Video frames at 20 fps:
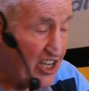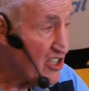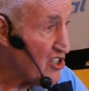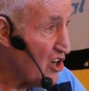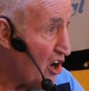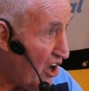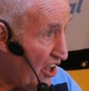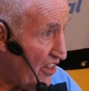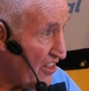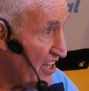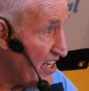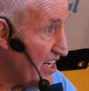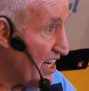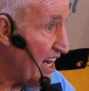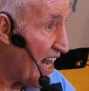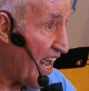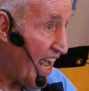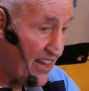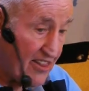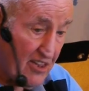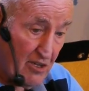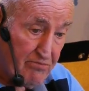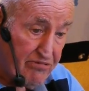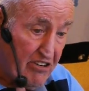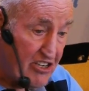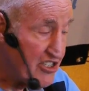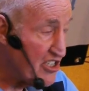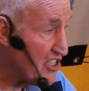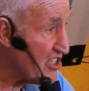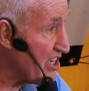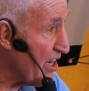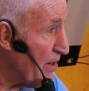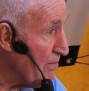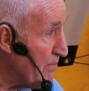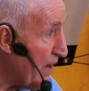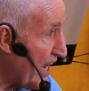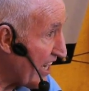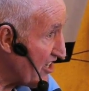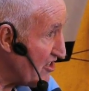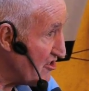is hotter than the land, the breezes come
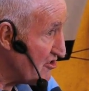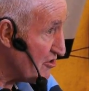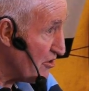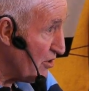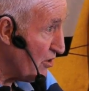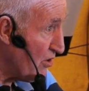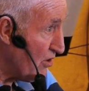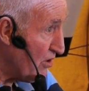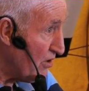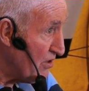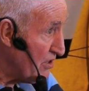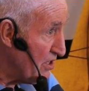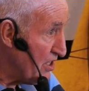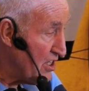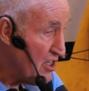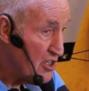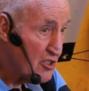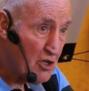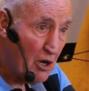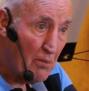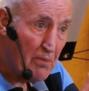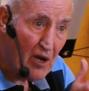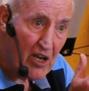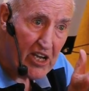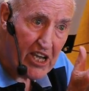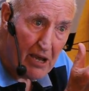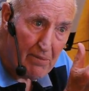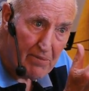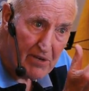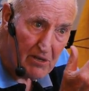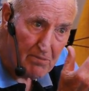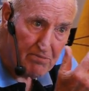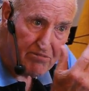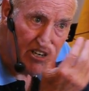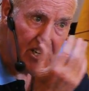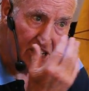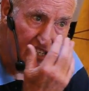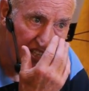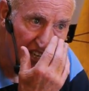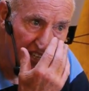back inshore. So by keeping the
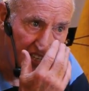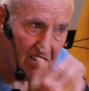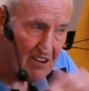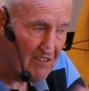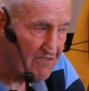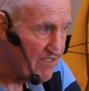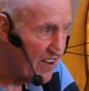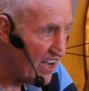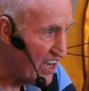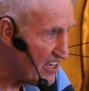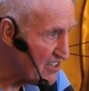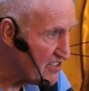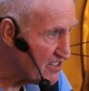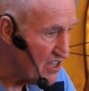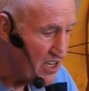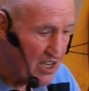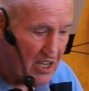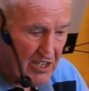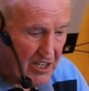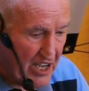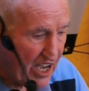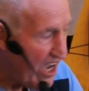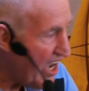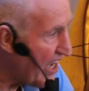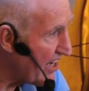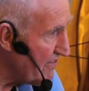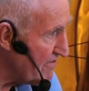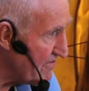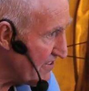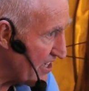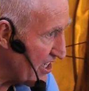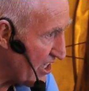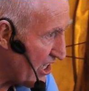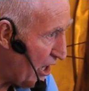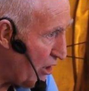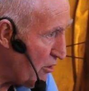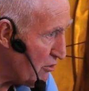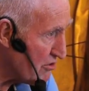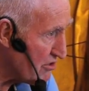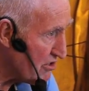breeze into your face, you're heading for the
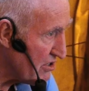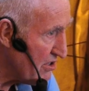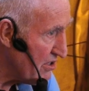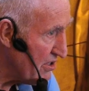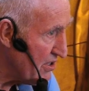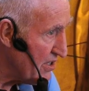coast.